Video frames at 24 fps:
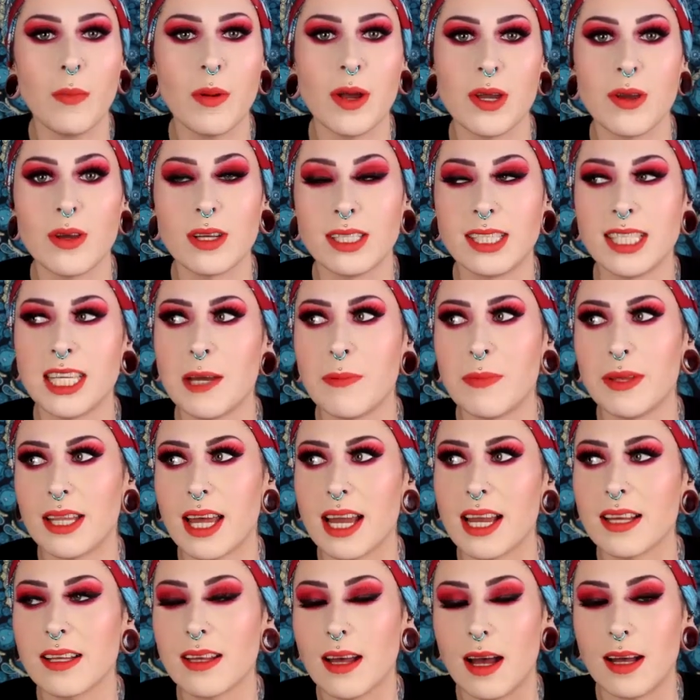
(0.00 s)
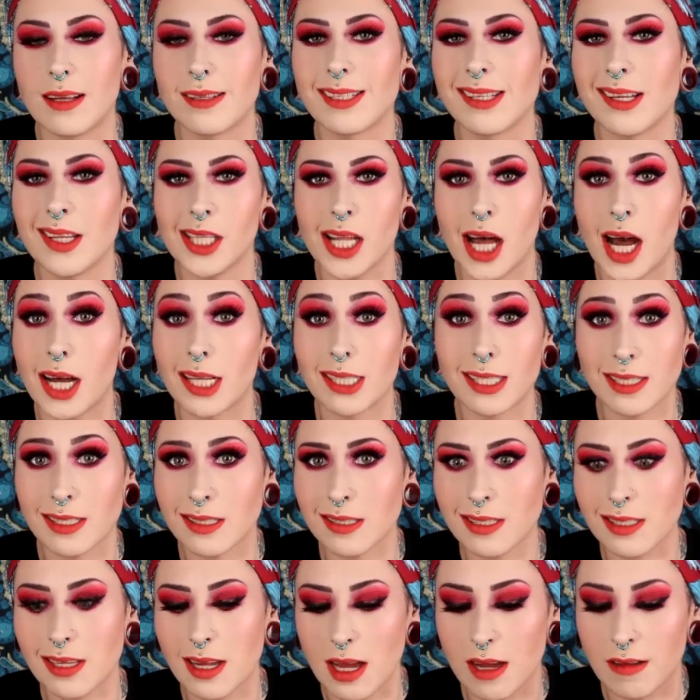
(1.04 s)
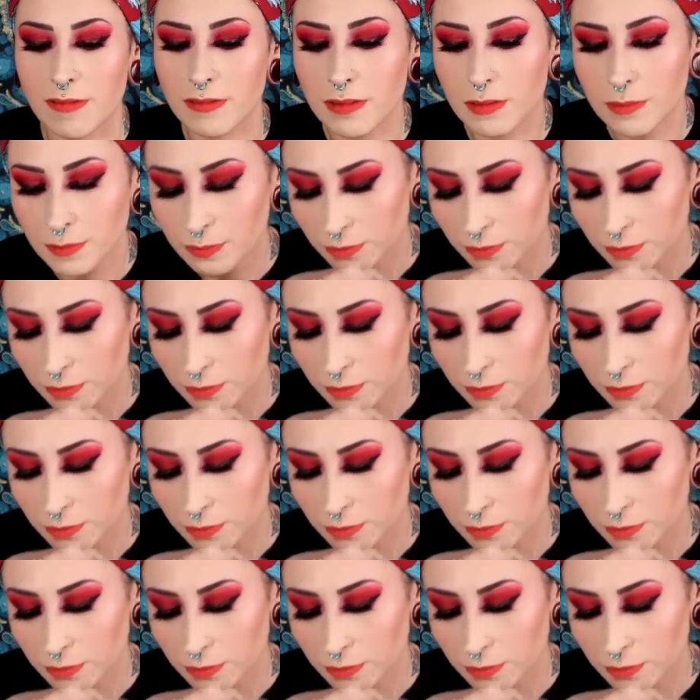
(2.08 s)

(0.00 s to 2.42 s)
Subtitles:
but you can see them in like salons and stuff.